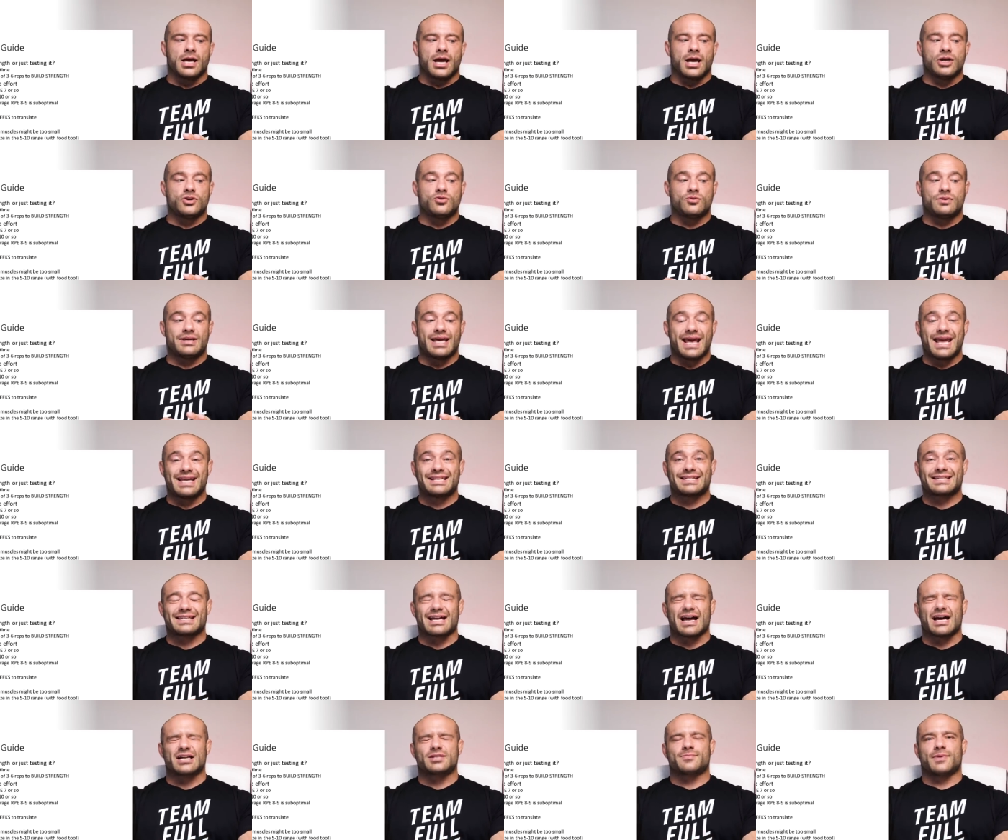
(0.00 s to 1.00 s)
And you gain
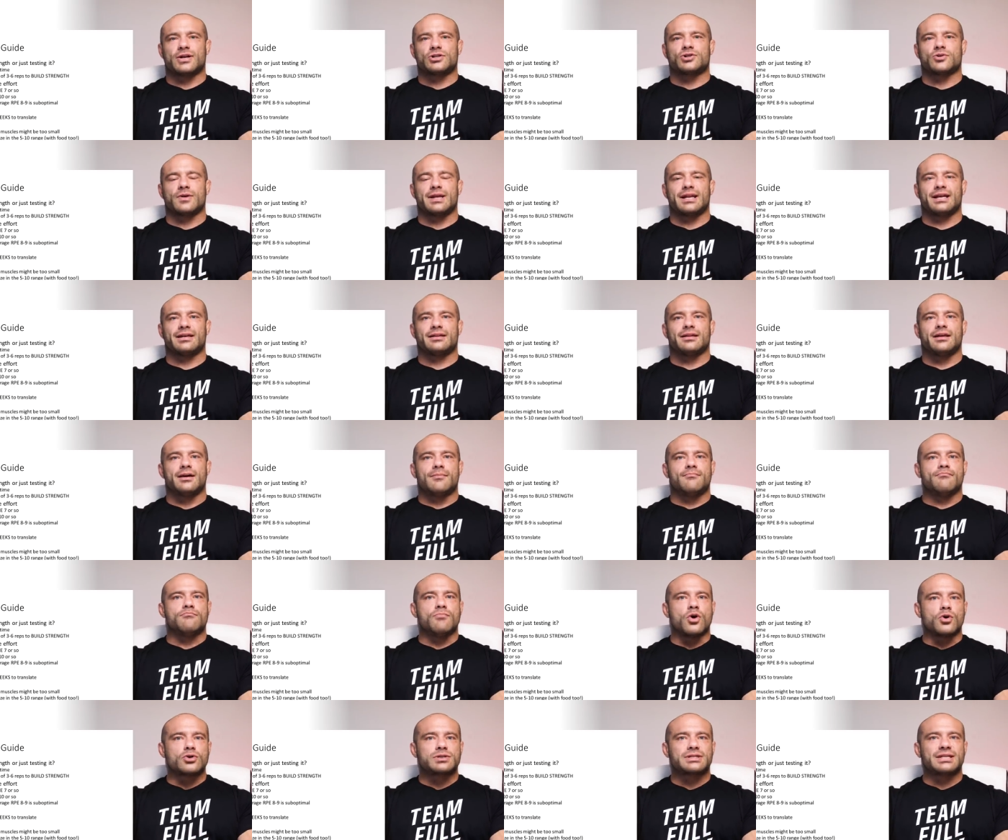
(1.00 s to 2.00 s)
size by training
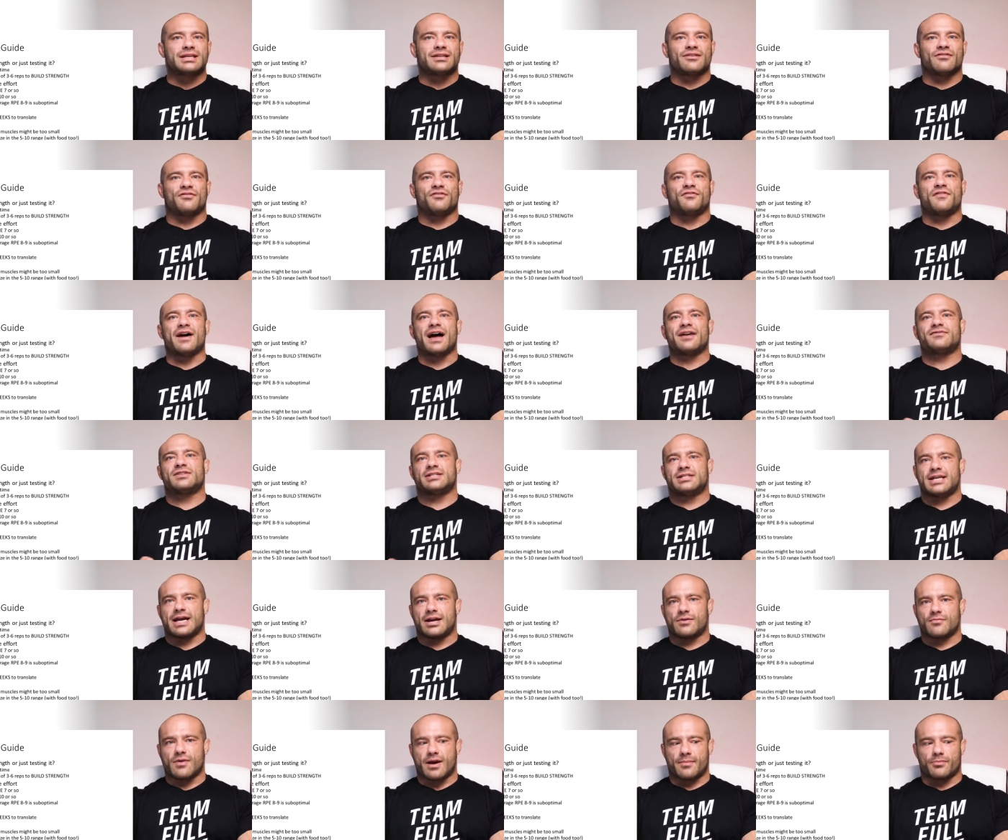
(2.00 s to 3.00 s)
mostly in the five to
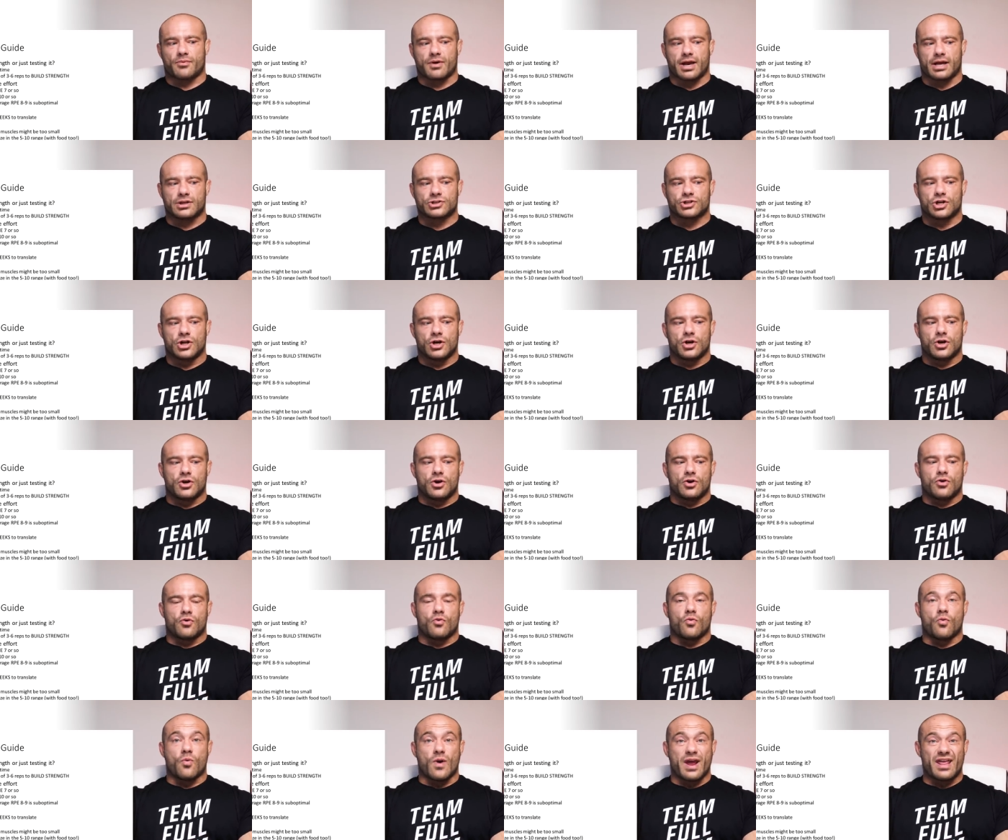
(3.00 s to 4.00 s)
10 rep range
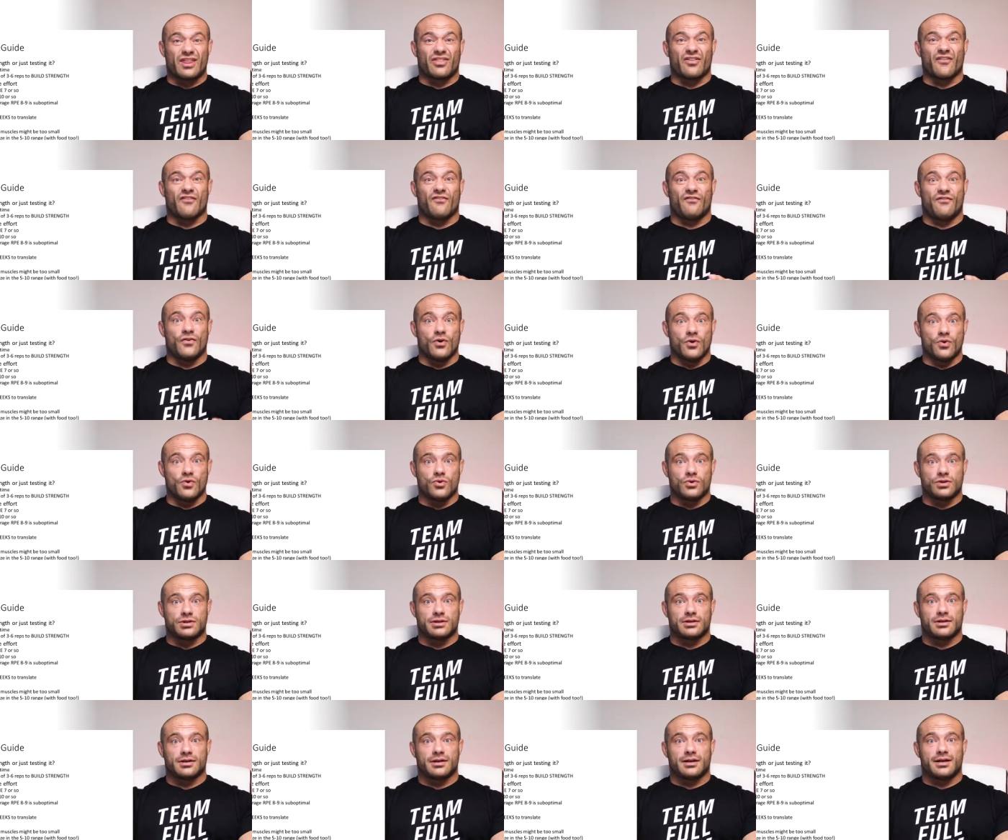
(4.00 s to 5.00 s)
with
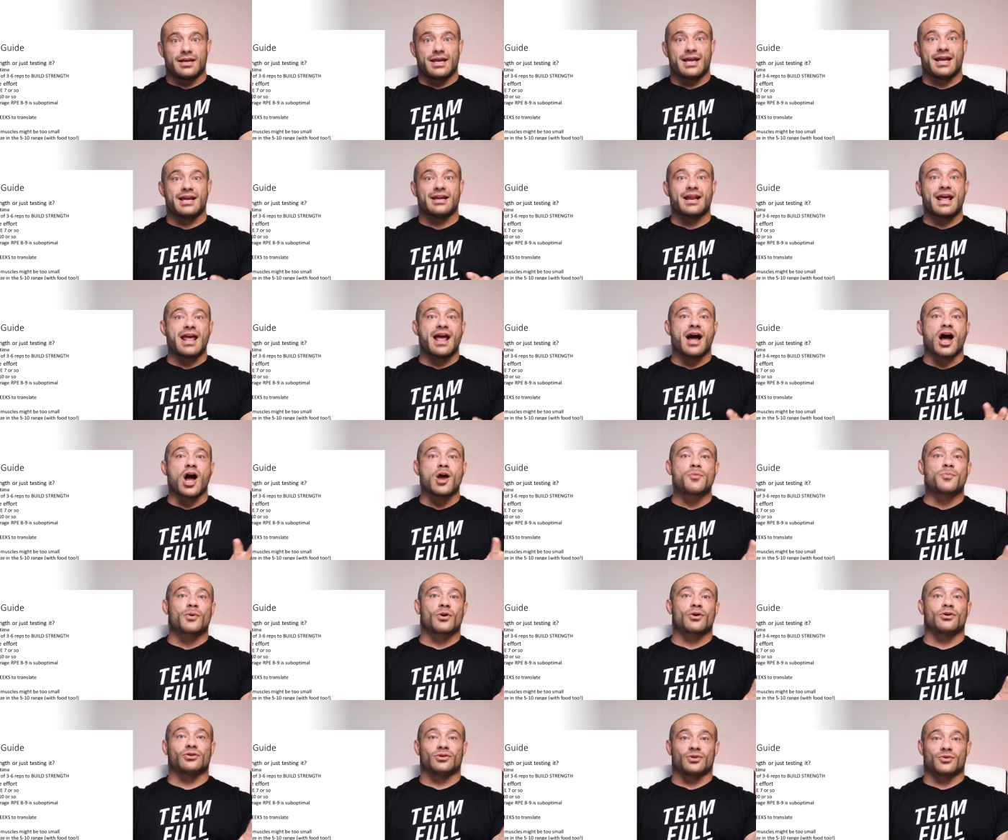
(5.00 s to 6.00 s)
food in a
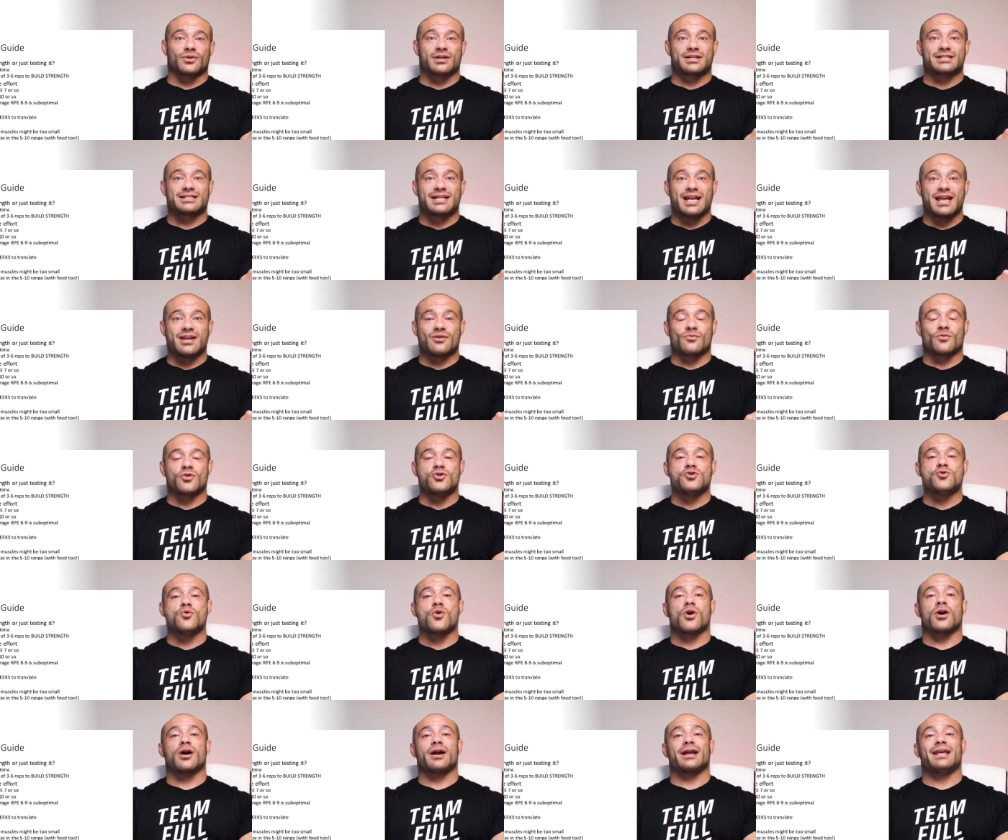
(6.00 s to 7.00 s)
hypercaloric state where
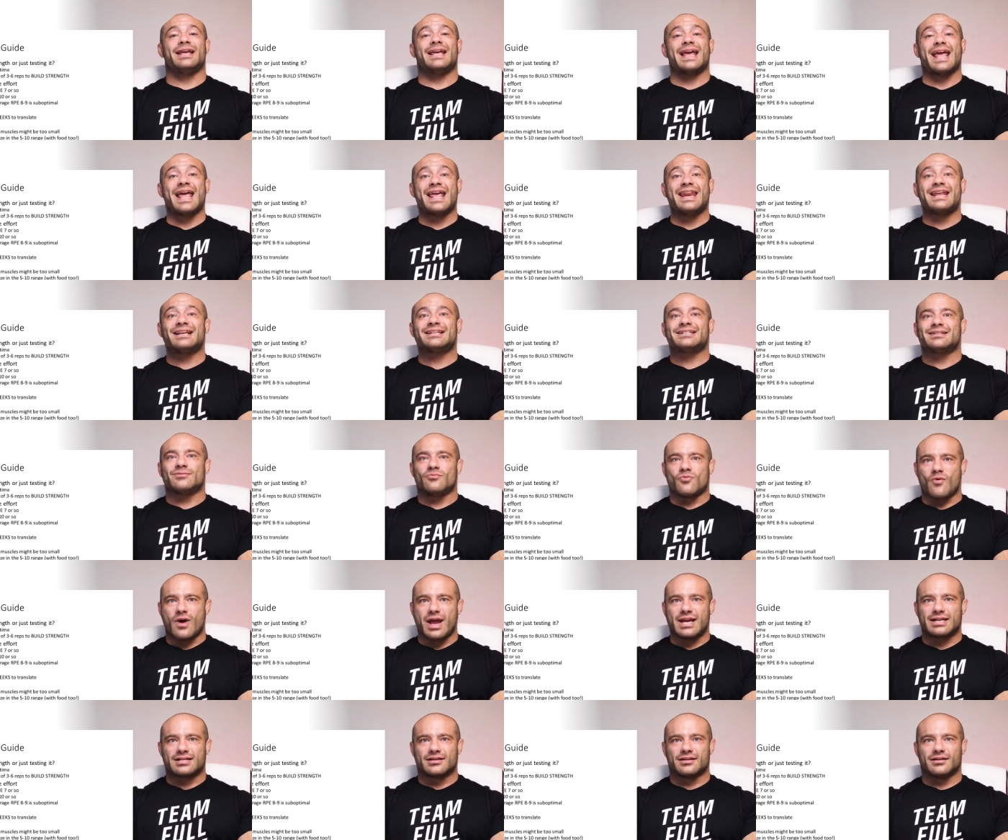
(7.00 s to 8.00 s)
you are gaining some
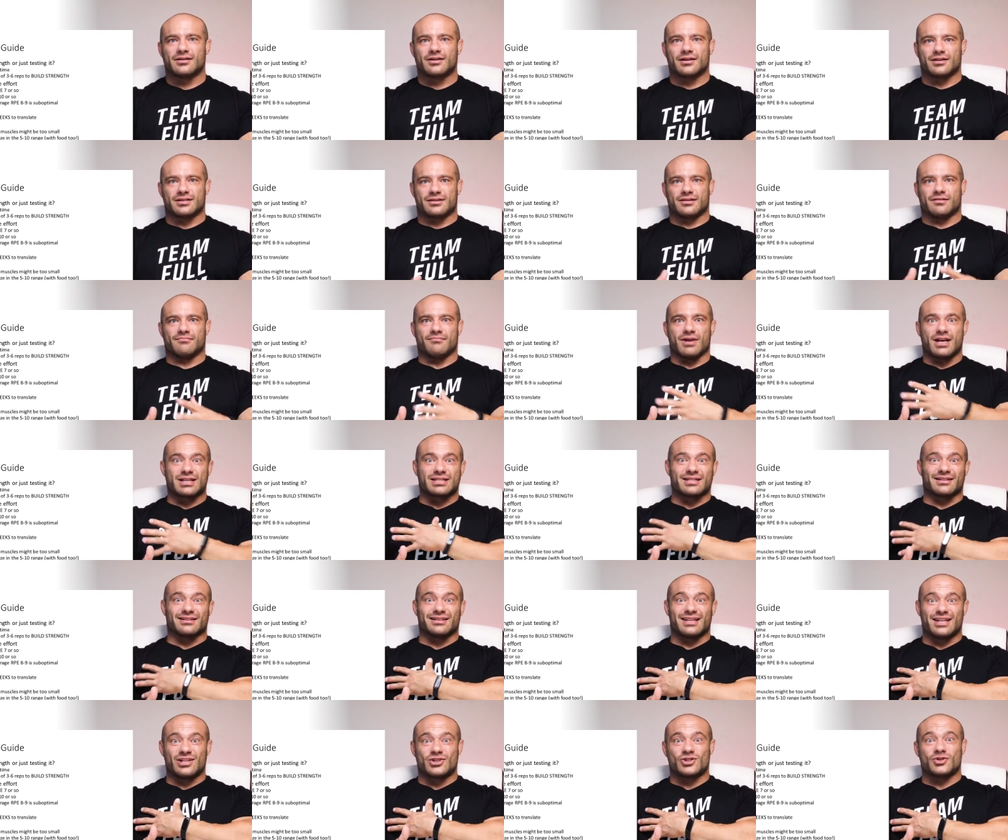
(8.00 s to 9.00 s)
weight because the
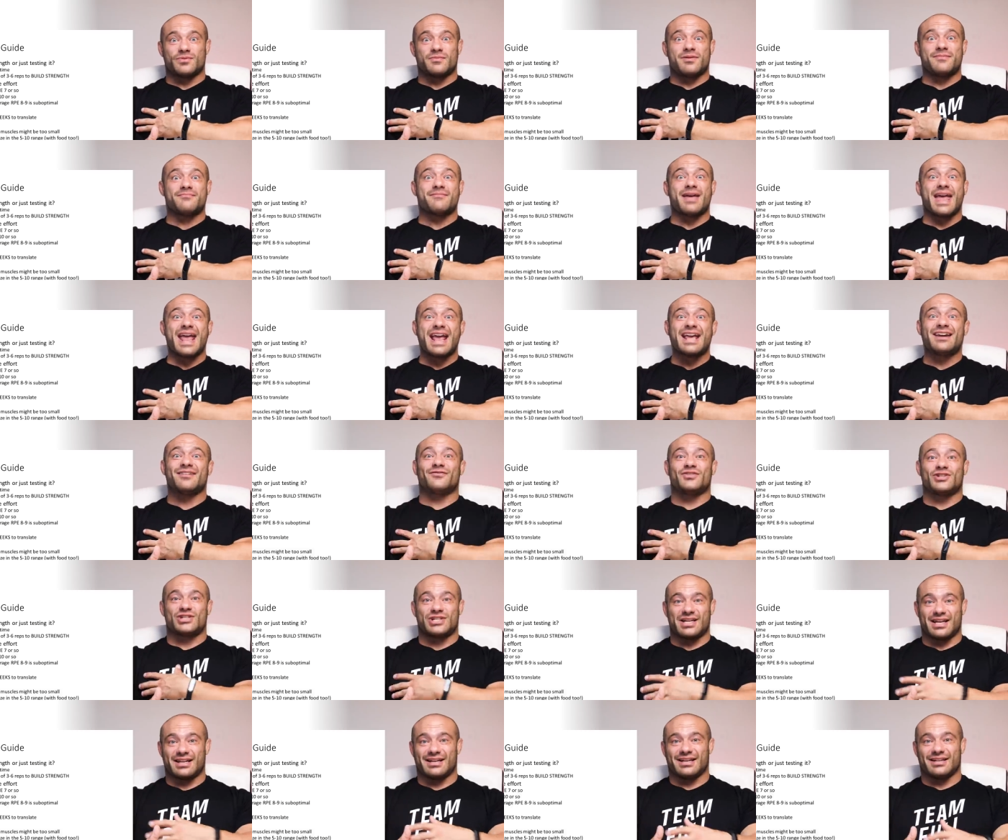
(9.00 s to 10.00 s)
muscle needs to be made of
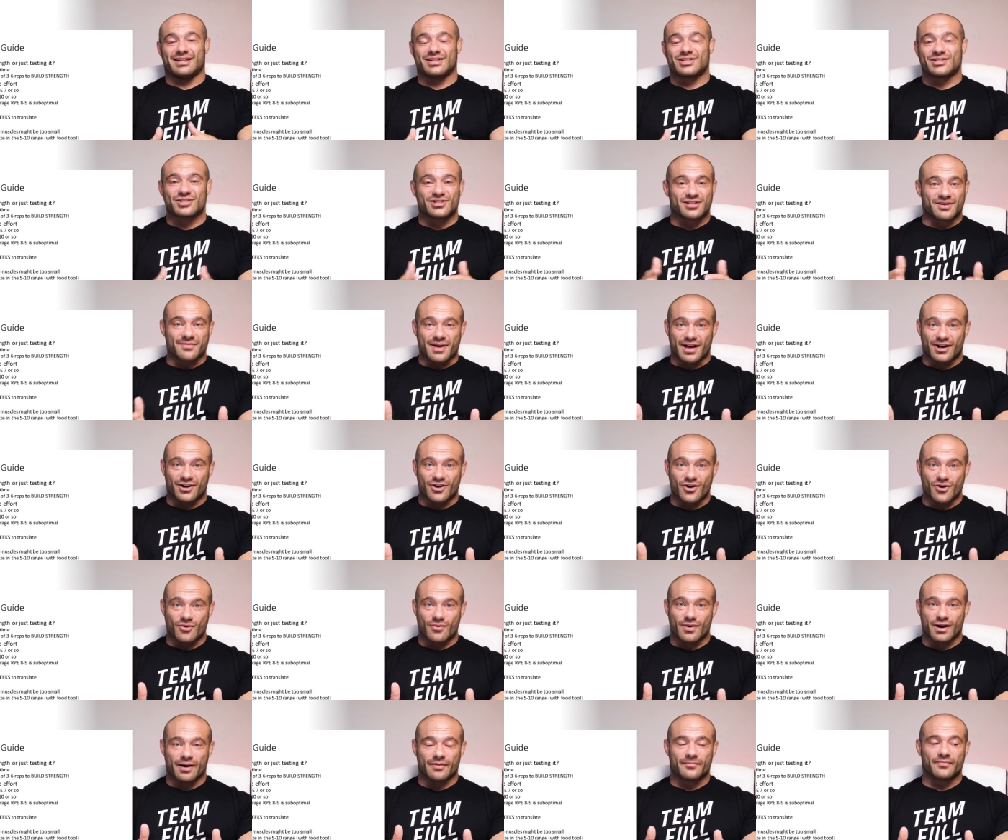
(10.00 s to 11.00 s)
shit. It doesn't just come out of
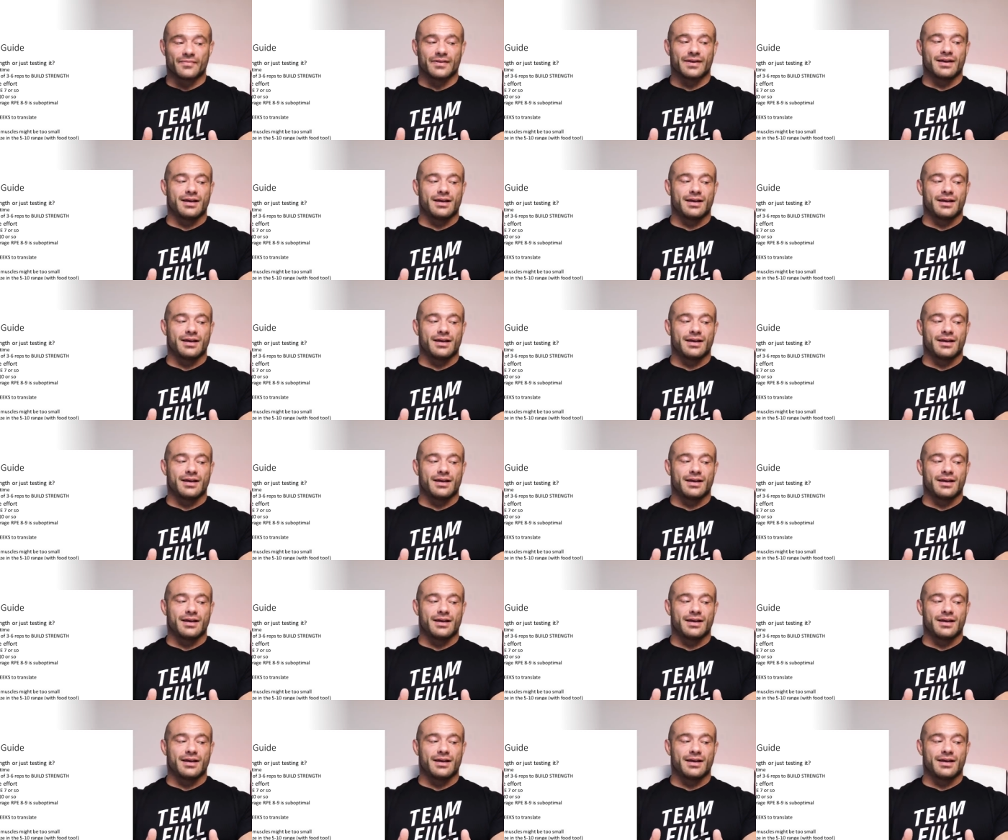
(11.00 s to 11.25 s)
nowhere.